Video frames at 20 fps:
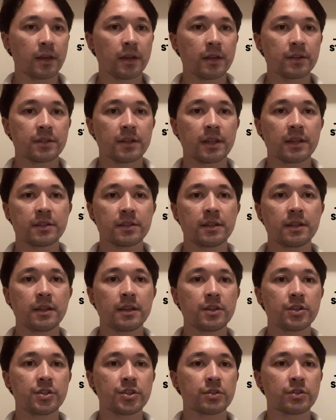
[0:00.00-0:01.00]
So that's
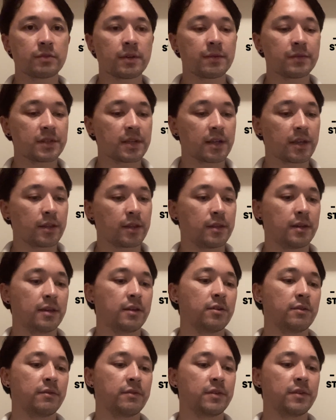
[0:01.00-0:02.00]
the strengths I can
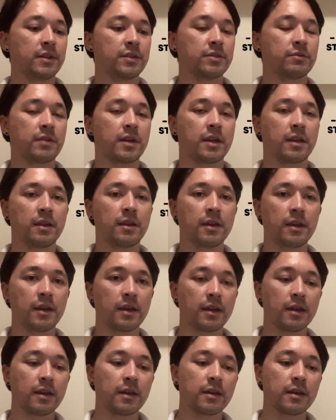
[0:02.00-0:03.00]
think of for this racket.
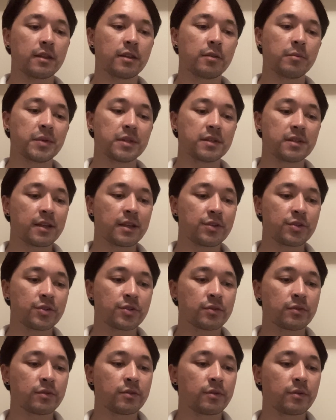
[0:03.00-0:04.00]
The
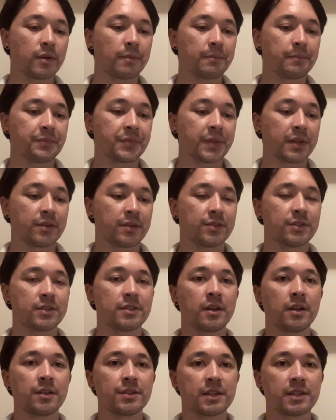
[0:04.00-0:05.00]
potential
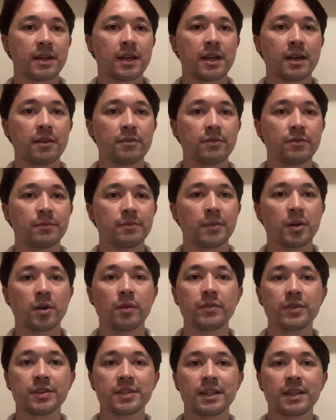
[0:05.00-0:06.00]
concerns I have,
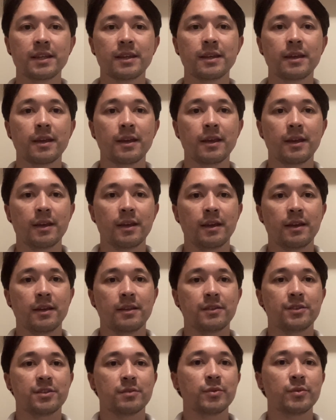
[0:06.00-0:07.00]
obviously,
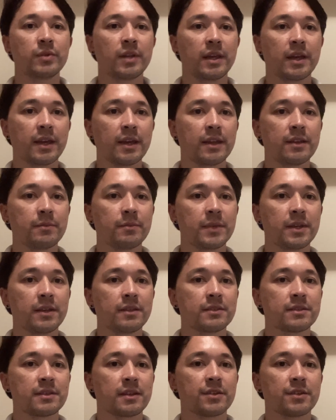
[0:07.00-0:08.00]
the smaller head
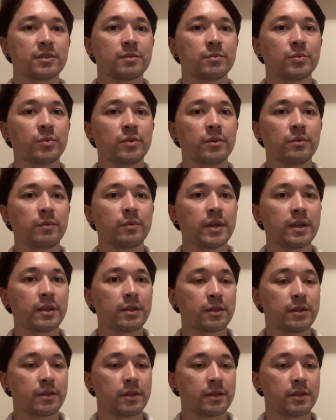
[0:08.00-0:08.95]
means a smaller width,